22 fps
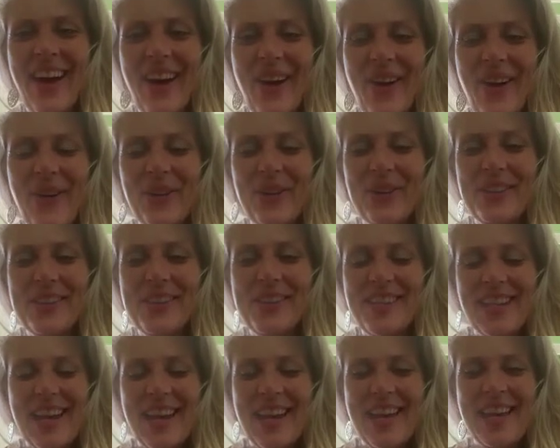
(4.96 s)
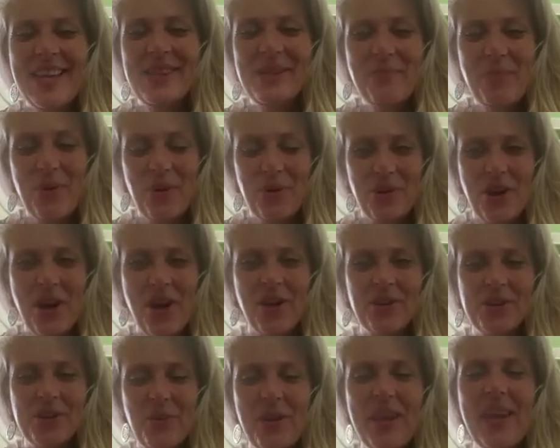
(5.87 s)
that on today's
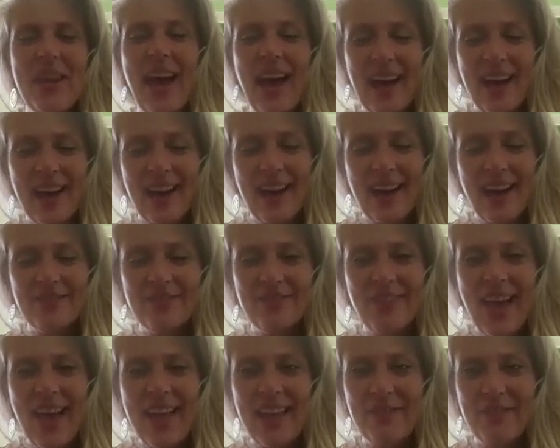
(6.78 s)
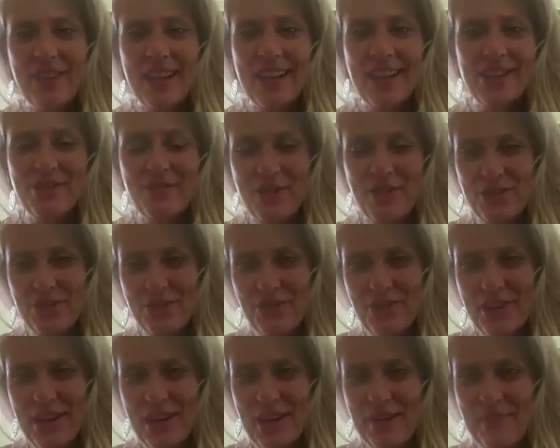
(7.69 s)
podcast we have a village
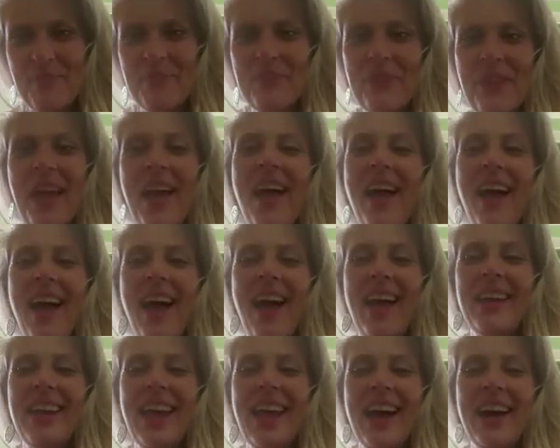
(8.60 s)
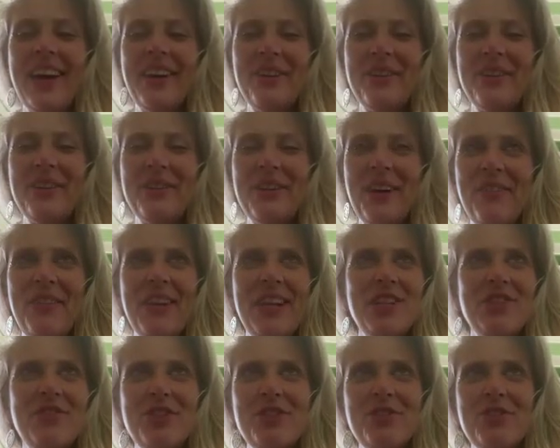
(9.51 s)
visionary. Now, a
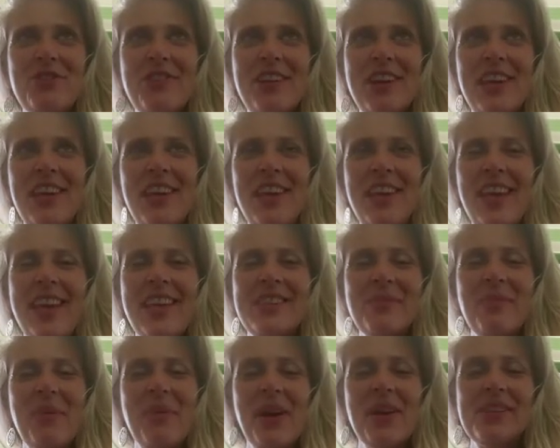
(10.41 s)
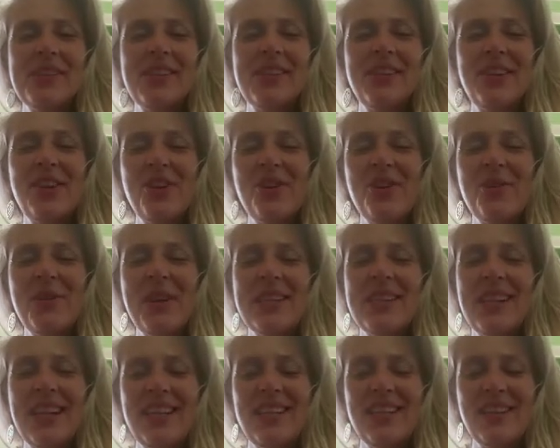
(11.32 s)
village visionary is a person who
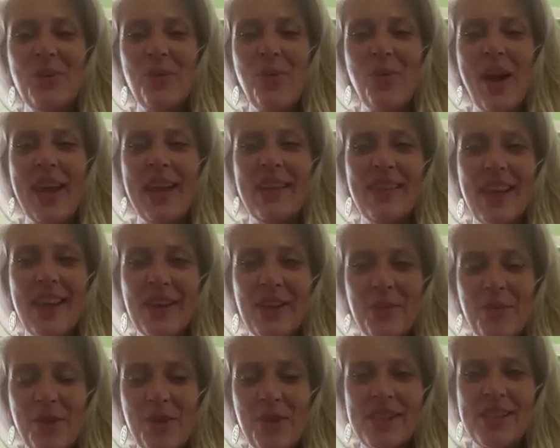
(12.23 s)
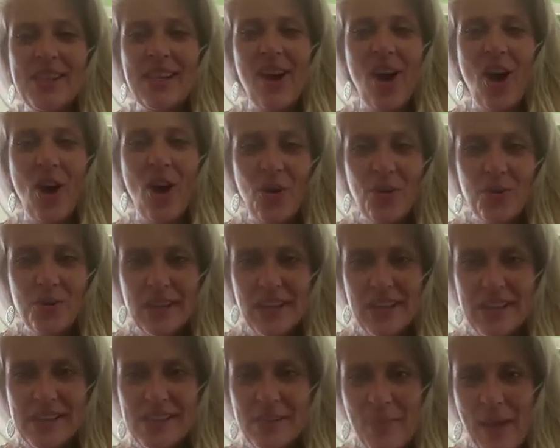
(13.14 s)
is leading the way in their community,
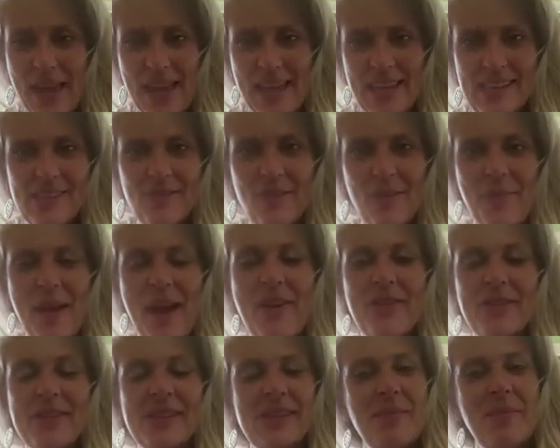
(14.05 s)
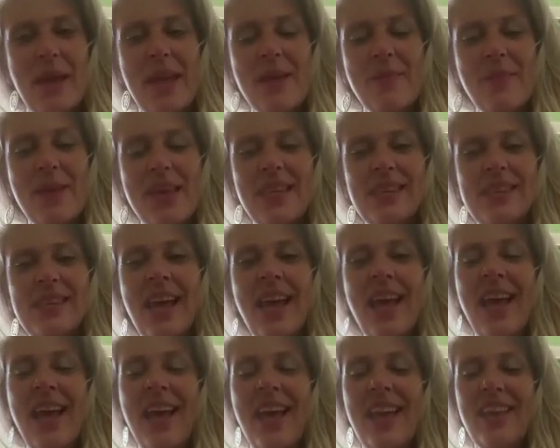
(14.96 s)
holding space for parents and babies
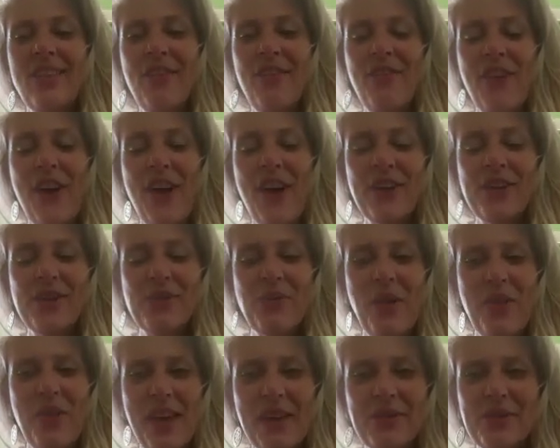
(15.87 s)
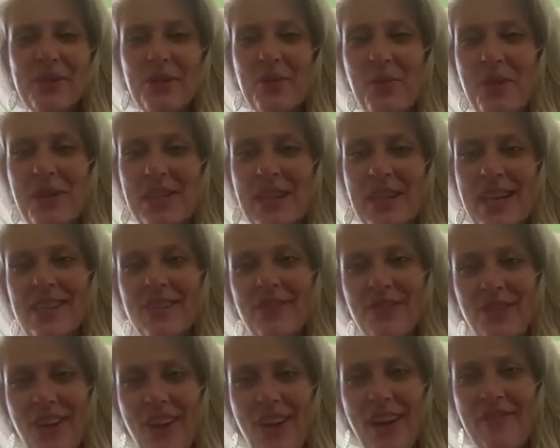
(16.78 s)
in the first 1001 days
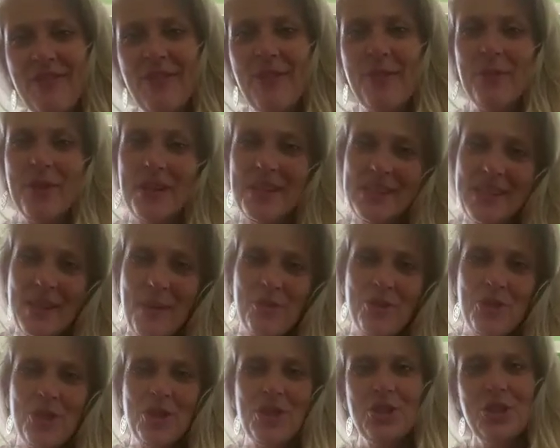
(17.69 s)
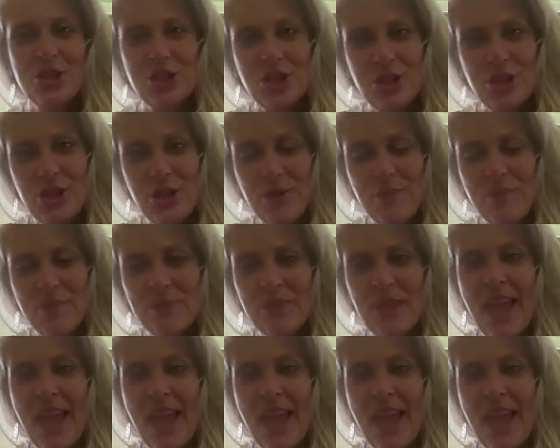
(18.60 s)
of life from conception to two.